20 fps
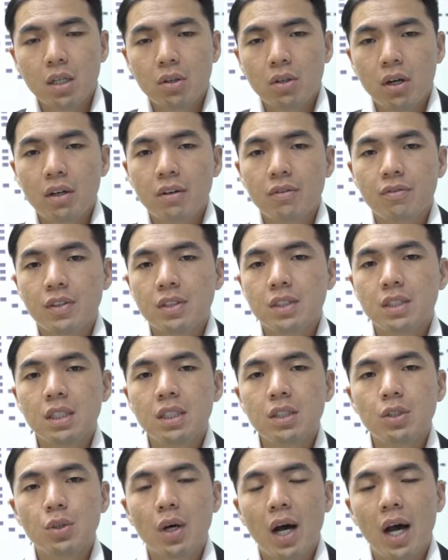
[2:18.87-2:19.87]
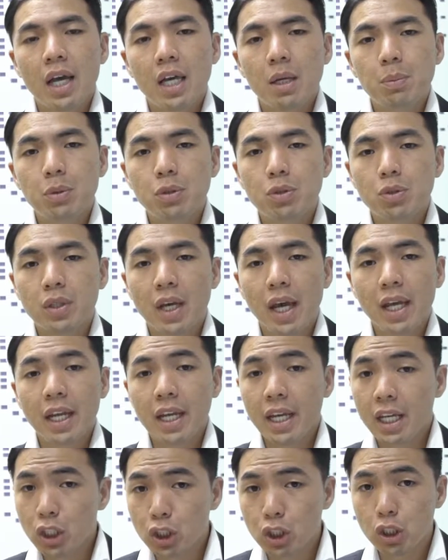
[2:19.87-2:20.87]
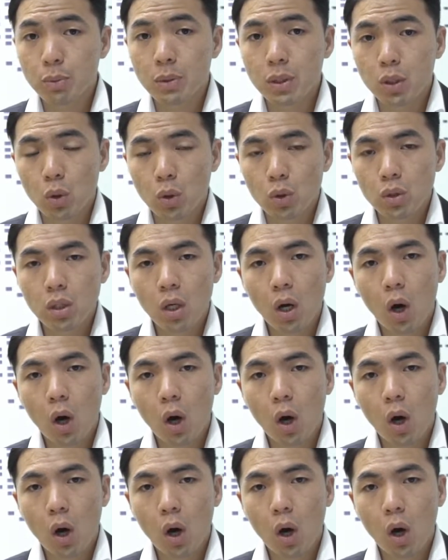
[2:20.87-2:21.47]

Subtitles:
Right, firstly, you are able to get a HDB loan